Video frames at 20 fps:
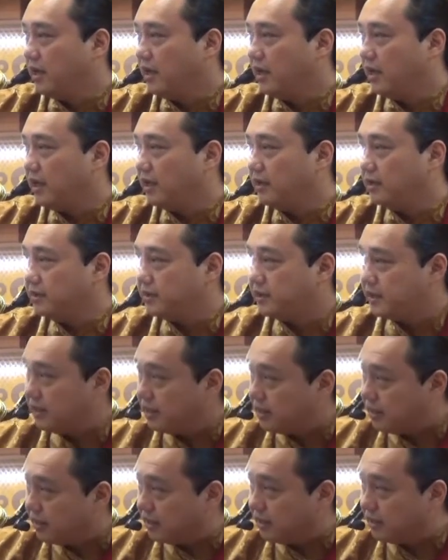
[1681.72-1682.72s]
can you see
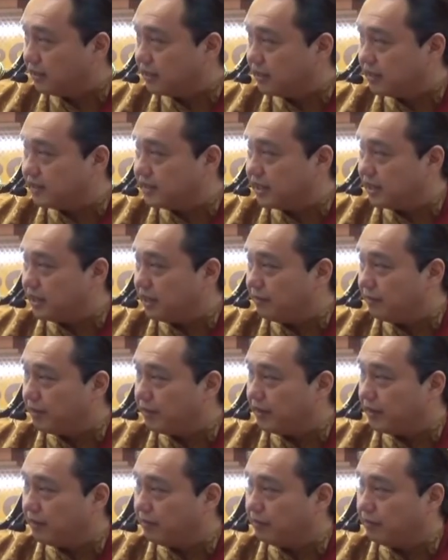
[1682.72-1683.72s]
the
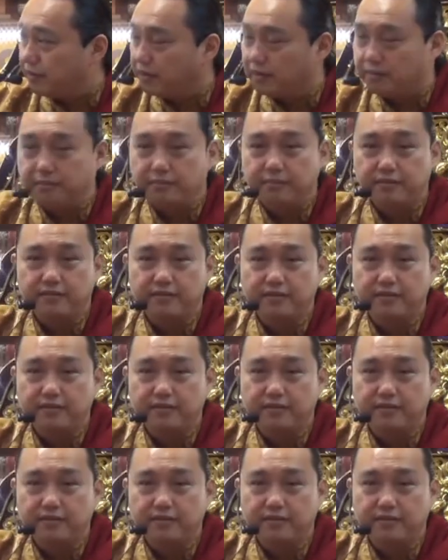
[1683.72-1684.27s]
sentiment at the bottom?